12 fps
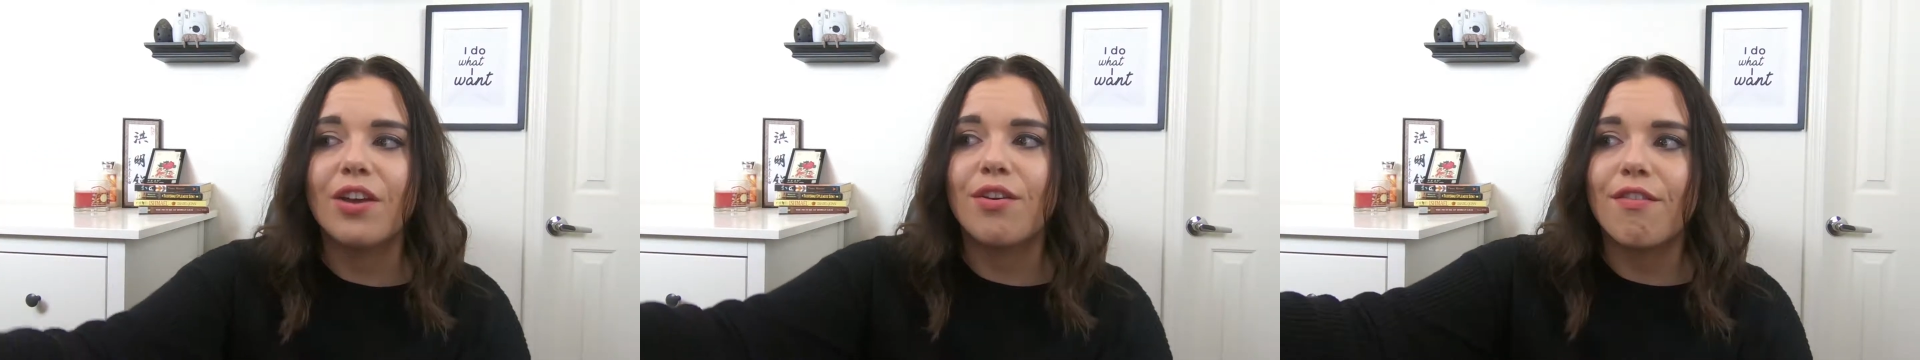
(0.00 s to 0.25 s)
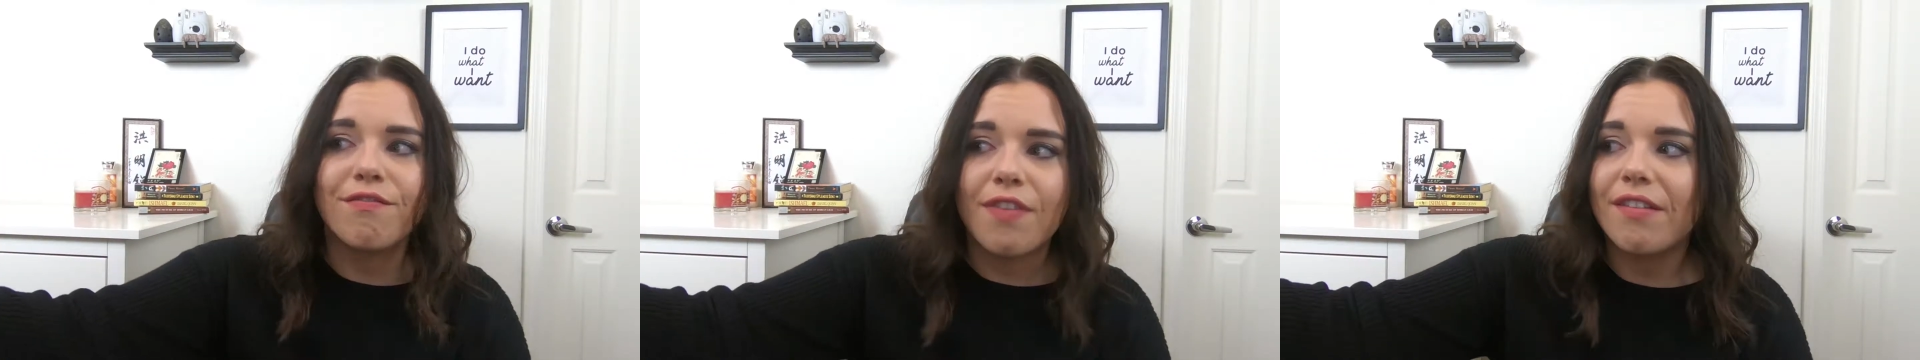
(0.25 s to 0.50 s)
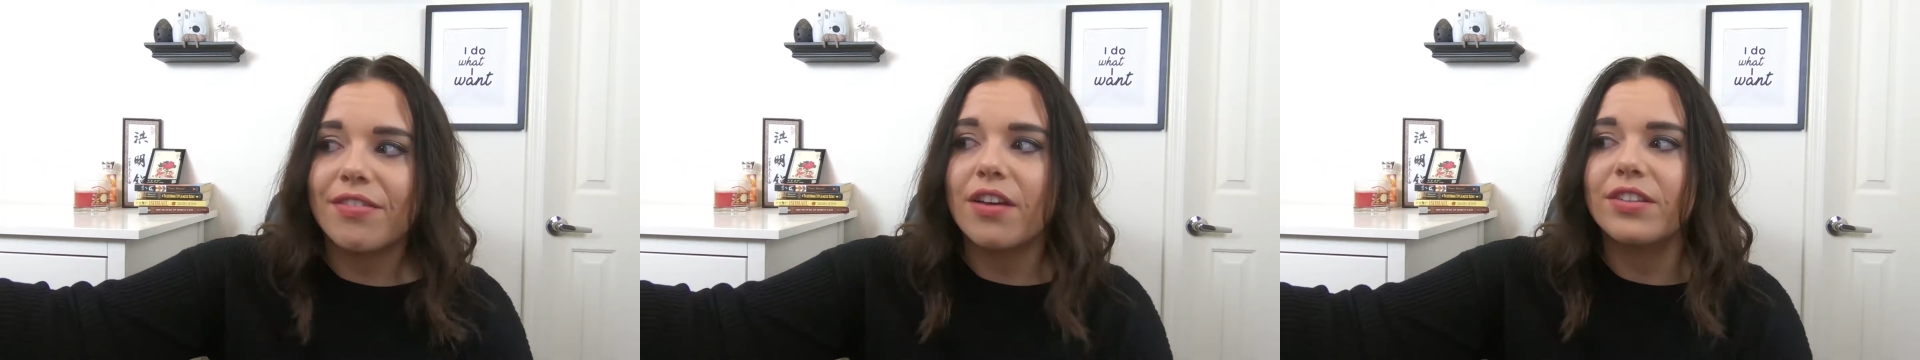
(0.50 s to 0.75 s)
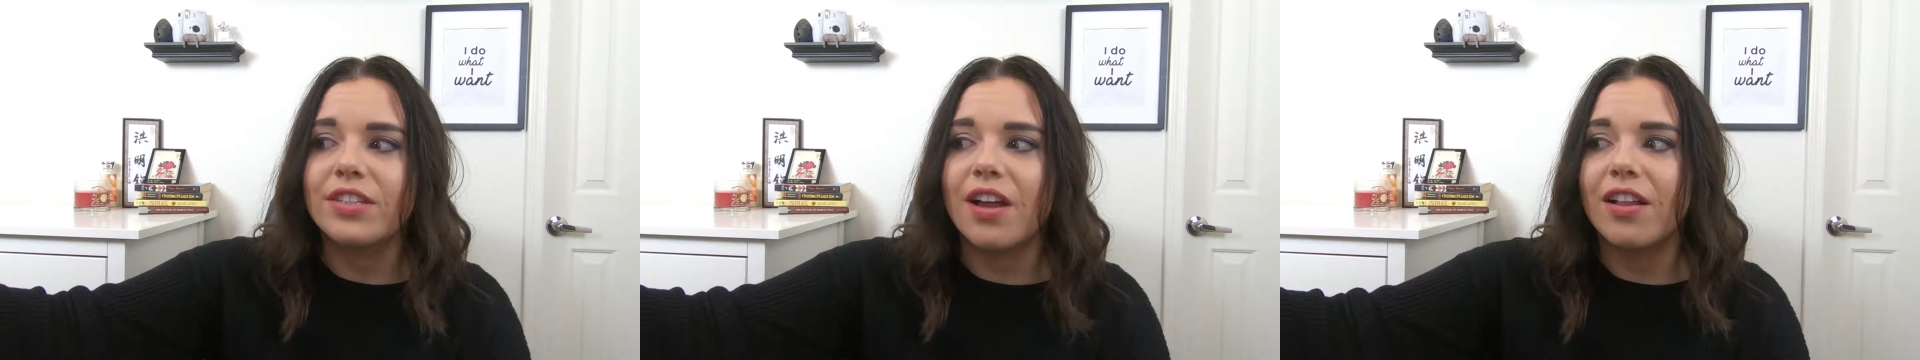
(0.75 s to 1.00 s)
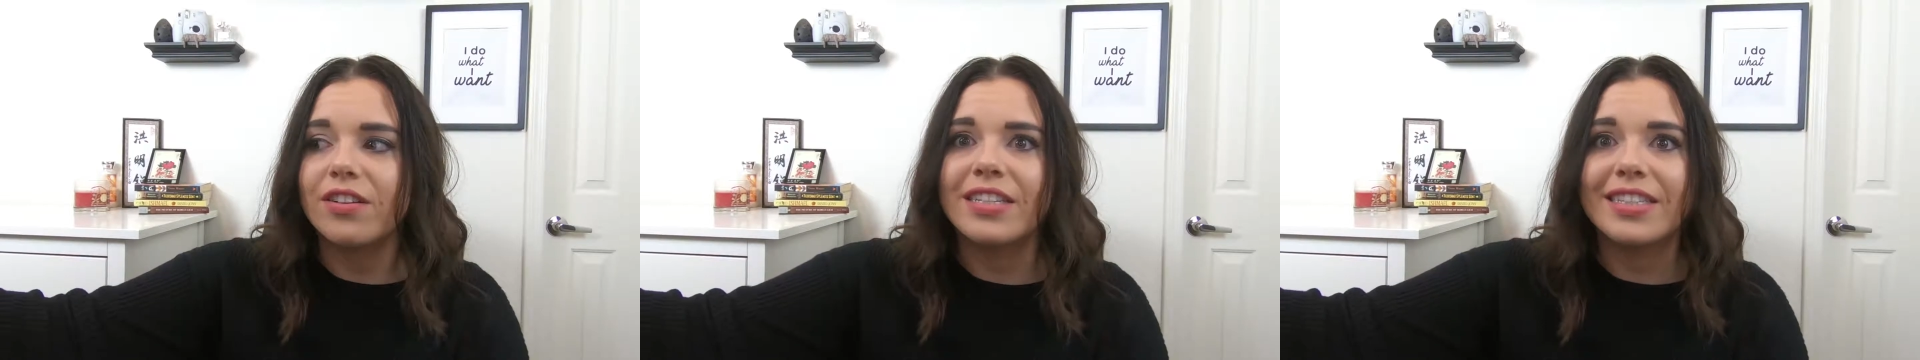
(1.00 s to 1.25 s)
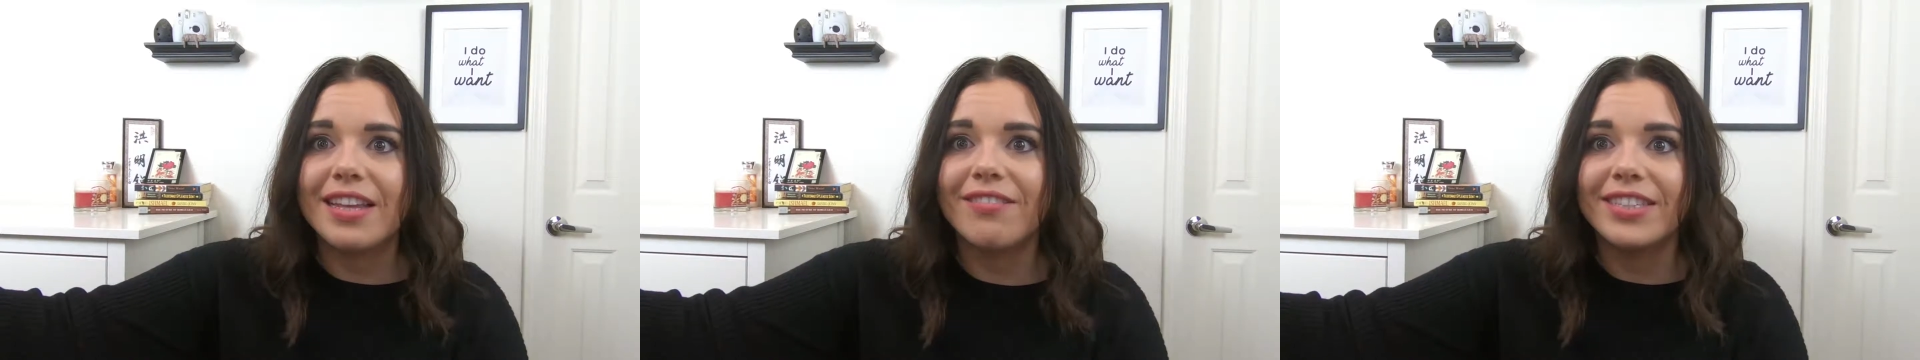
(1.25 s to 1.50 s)
you have
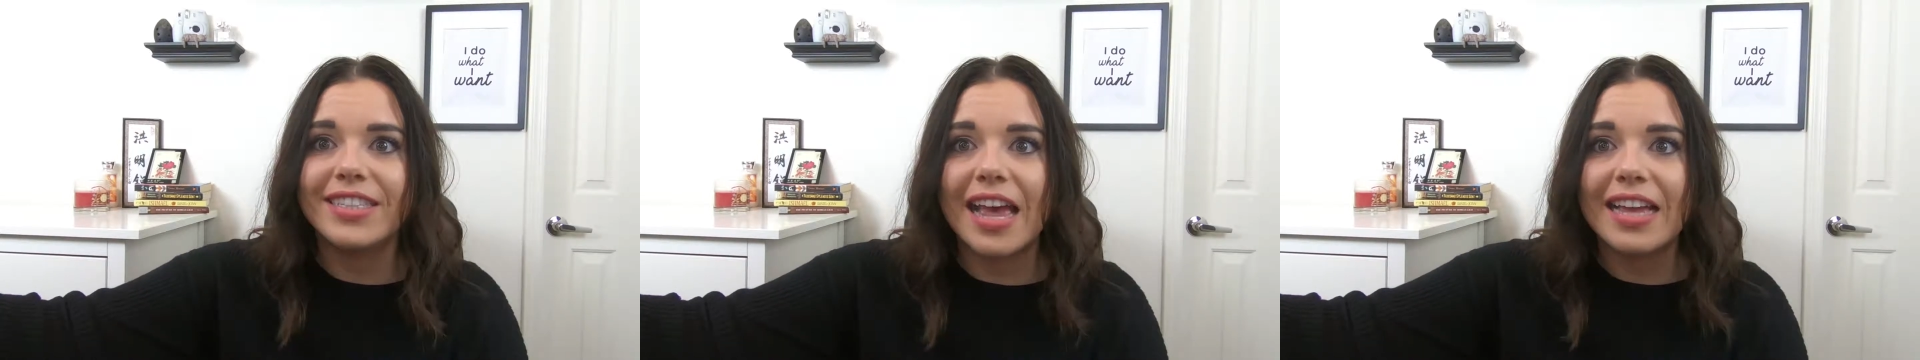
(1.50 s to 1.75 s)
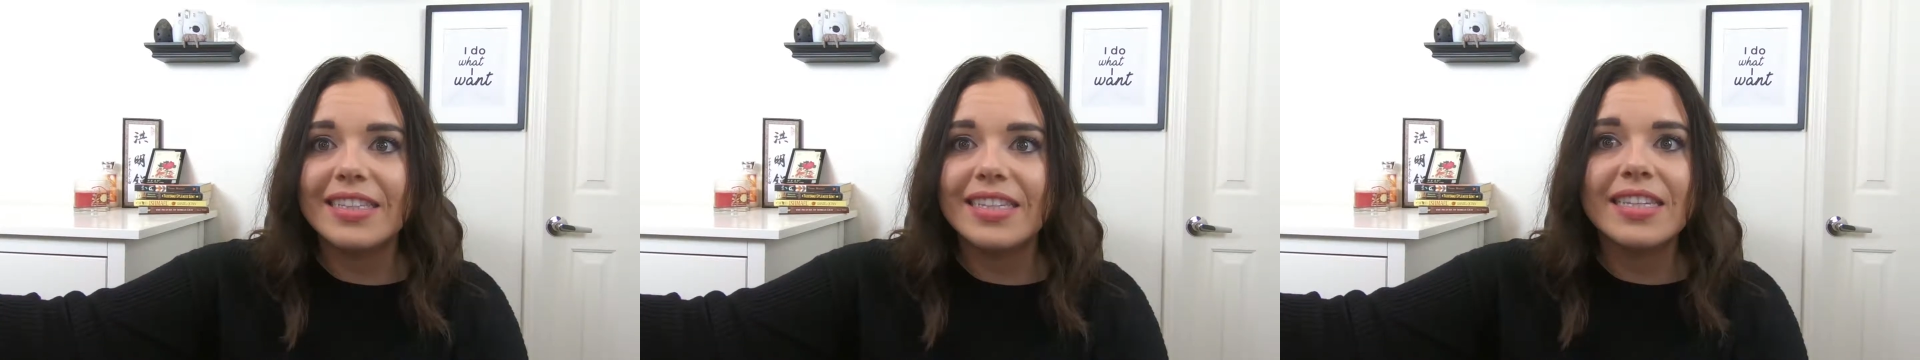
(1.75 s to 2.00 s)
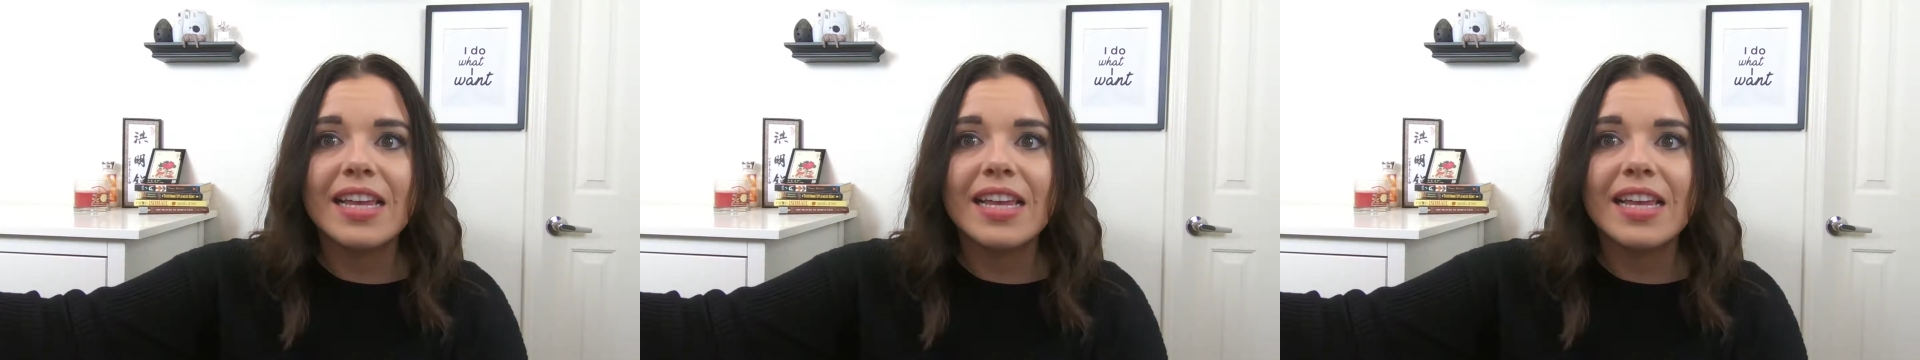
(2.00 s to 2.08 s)
$5,000.07,